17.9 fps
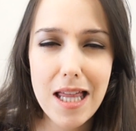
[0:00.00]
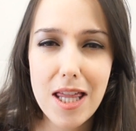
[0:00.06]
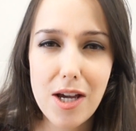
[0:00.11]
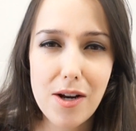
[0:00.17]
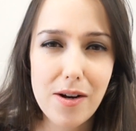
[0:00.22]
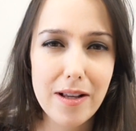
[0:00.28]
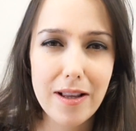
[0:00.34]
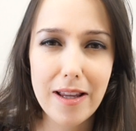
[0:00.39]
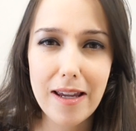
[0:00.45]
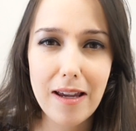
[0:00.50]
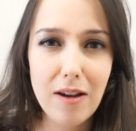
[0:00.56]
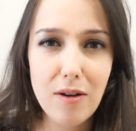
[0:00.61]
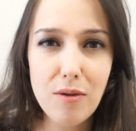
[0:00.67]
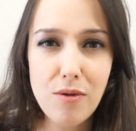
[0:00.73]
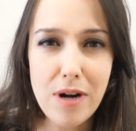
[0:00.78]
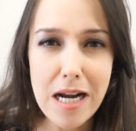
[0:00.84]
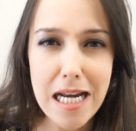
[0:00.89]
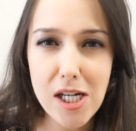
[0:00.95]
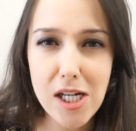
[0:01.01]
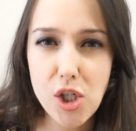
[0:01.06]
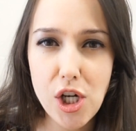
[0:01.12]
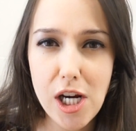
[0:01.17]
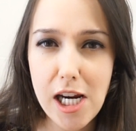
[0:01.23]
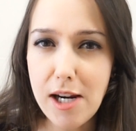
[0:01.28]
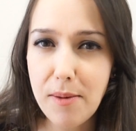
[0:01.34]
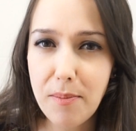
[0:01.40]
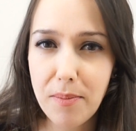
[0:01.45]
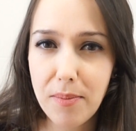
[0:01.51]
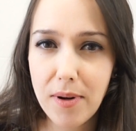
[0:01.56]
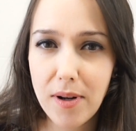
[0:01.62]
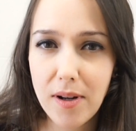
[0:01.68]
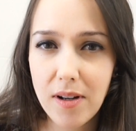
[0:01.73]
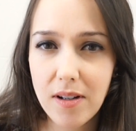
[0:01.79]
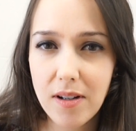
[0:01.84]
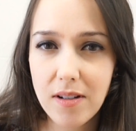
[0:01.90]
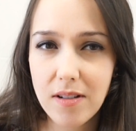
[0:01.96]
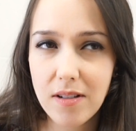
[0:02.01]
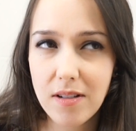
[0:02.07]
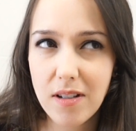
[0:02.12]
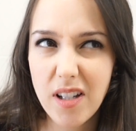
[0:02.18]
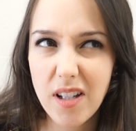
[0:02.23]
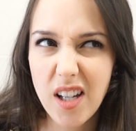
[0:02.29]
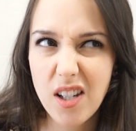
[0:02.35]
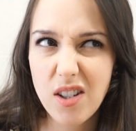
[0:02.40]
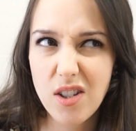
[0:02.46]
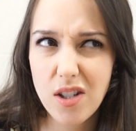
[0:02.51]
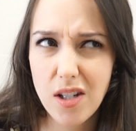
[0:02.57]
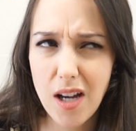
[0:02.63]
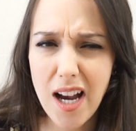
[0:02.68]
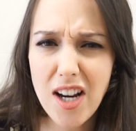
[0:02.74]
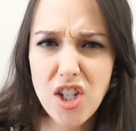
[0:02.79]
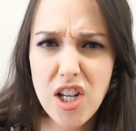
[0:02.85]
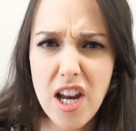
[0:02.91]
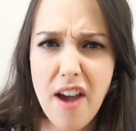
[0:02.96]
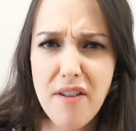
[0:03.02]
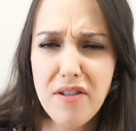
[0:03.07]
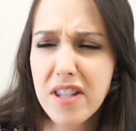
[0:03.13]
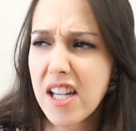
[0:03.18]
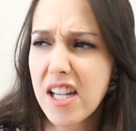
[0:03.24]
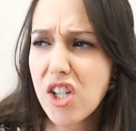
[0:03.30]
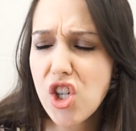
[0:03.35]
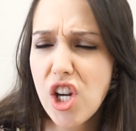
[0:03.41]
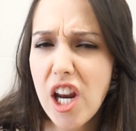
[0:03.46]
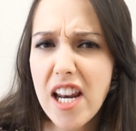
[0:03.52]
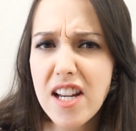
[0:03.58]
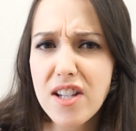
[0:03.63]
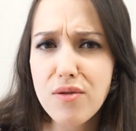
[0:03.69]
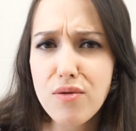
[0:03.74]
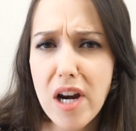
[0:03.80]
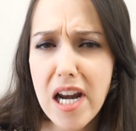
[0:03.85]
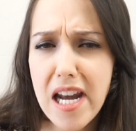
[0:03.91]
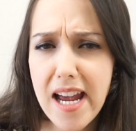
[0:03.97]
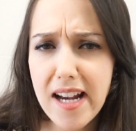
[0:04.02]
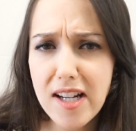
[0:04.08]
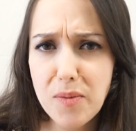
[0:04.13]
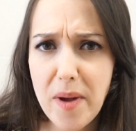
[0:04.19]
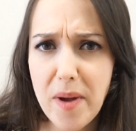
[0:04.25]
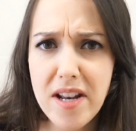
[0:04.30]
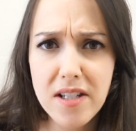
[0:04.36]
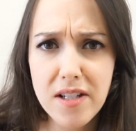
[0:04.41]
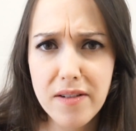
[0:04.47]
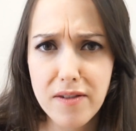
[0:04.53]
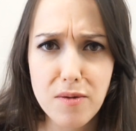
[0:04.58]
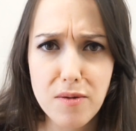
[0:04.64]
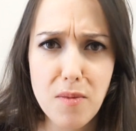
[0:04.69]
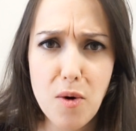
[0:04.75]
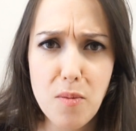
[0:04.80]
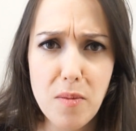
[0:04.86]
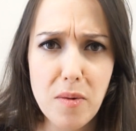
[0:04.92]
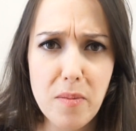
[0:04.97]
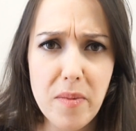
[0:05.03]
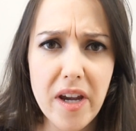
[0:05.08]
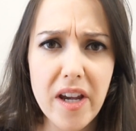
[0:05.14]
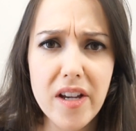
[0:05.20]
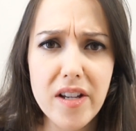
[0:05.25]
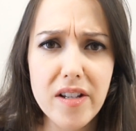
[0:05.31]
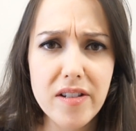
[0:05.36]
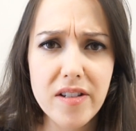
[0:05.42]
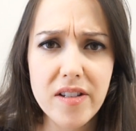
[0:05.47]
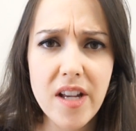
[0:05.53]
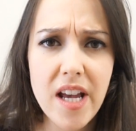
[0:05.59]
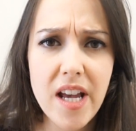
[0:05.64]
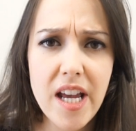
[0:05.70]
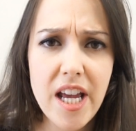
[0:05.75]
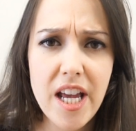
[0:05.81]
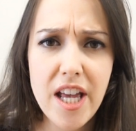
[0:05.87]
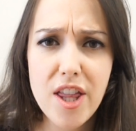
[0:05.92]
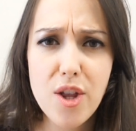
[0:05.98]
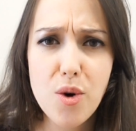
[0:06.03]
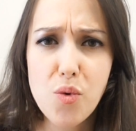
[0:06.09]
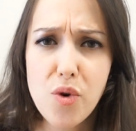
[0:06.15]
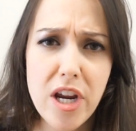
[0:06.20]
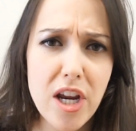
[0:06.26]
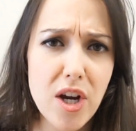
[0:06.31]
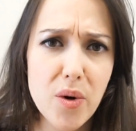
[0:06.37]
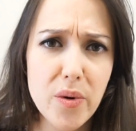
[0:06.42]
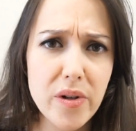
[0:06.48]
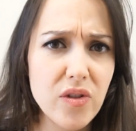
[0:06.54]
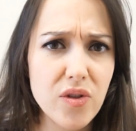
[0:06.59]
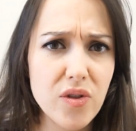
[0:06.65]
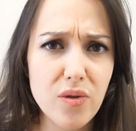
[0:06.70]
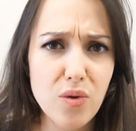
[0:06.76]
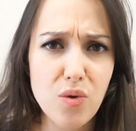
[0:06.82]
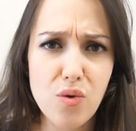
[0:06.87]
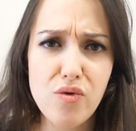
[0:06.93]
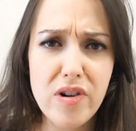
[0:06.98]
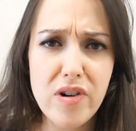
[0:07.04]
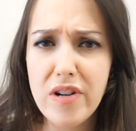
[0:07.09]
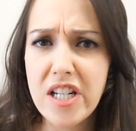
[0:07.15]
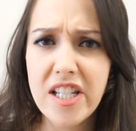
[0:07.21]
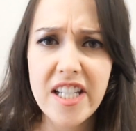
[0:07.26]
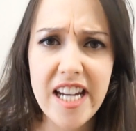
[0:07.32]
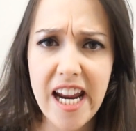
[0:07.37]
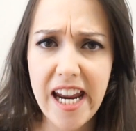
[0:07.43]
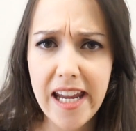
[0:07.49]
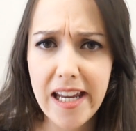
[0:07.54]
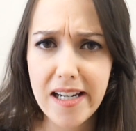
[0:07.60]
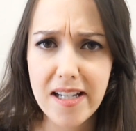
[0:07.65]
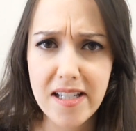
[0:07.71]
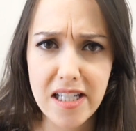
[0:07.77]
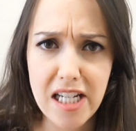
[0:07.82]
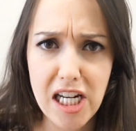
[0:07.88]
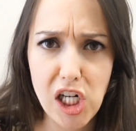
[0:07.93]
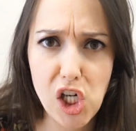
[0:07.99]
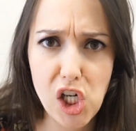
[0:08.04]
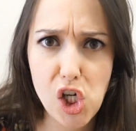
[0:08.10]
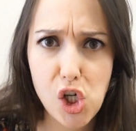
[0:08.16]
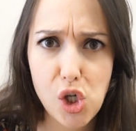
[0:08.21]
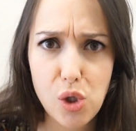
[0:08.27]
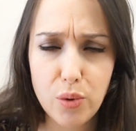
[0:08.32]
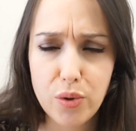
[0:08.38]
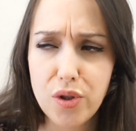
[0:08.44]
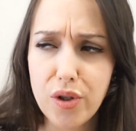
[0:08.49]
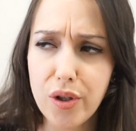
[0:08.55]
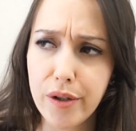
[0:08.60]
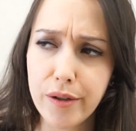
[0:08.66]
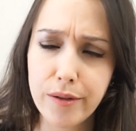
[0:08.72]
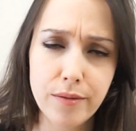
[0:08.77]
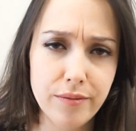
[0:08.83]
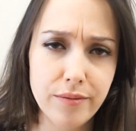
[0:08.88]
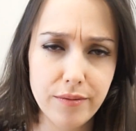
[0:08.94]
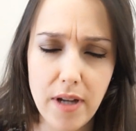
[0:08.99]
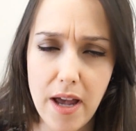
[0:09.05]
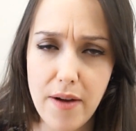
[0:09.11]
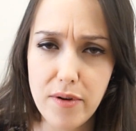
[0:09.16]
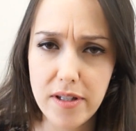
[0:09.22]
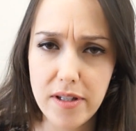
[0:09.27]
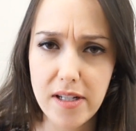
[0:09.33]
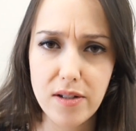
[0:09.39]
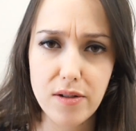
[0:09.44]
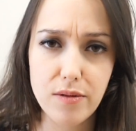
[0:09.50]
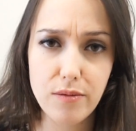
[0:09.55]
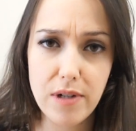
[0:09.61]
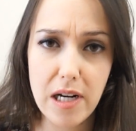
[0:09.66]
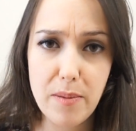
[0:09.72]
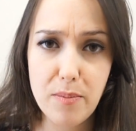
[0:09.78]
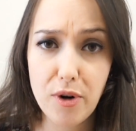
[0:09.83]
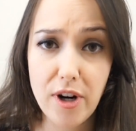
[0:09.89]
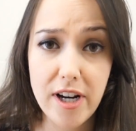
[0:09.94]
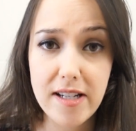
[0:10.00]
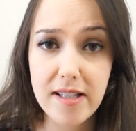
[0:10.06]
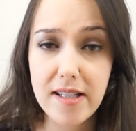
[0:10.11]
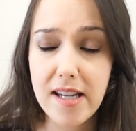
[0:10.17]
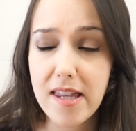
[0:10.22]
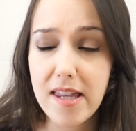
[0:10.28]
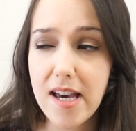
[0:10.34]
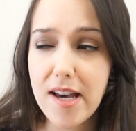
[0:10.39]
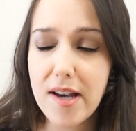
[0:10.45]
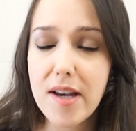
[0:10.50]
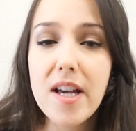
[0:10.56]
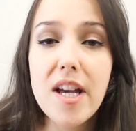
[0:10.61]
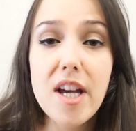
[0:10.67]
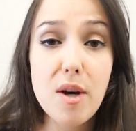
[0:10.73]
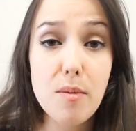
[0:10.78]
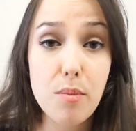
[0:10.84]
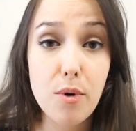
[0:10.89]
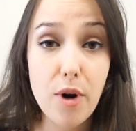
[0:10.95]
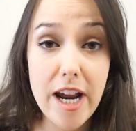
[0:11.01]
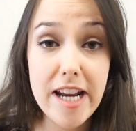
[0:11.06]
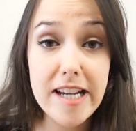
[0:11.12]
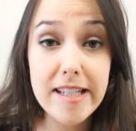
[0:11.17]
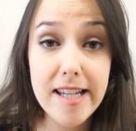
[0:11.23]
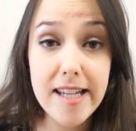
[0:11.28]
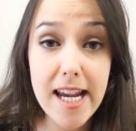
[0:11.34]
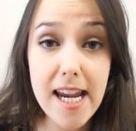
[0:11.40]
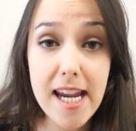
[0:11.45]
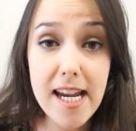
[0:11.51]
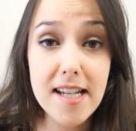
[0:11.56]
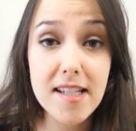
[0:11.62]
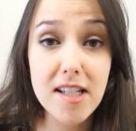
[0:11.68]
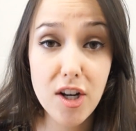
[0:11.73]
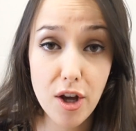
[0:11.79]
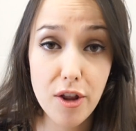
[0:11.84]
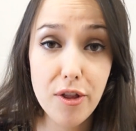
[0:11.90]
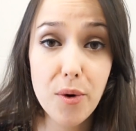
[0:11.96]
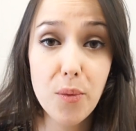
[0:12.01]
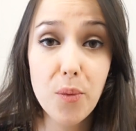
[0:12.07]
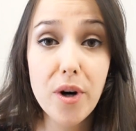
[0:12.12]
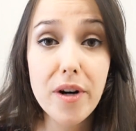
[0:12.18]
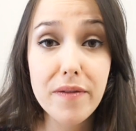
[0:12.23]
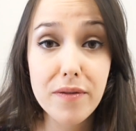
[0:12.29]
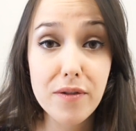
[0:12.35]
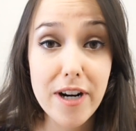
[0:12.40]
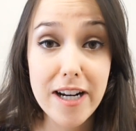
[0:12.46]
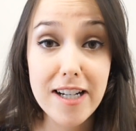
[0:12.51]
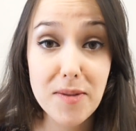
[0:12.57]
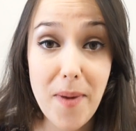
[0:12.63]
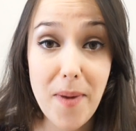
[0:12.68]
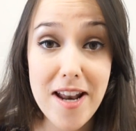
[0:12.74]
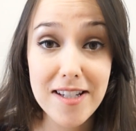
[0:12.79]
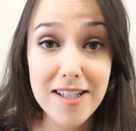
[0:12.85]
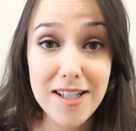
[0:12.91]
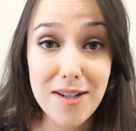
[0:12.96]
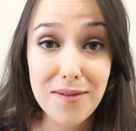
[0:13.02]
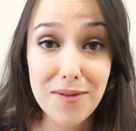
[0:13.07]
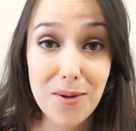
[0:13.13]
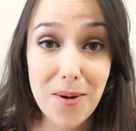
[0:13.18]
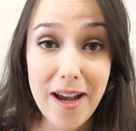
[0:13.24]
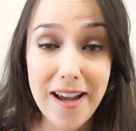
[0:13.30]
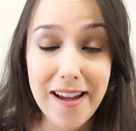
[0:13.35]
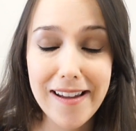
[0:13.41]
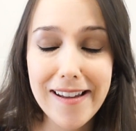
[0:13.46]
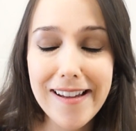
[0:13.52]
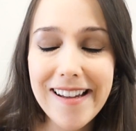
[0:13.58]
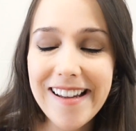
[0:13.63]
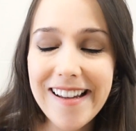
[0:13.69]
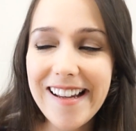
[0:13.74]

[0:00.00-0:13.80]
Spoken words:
They are like really cheap-ish. Actually, everything in Chile is really expensive at the moment because the Rio is ridiculously low, so everything's really pricey there. Pricey is another word for expensive, okay?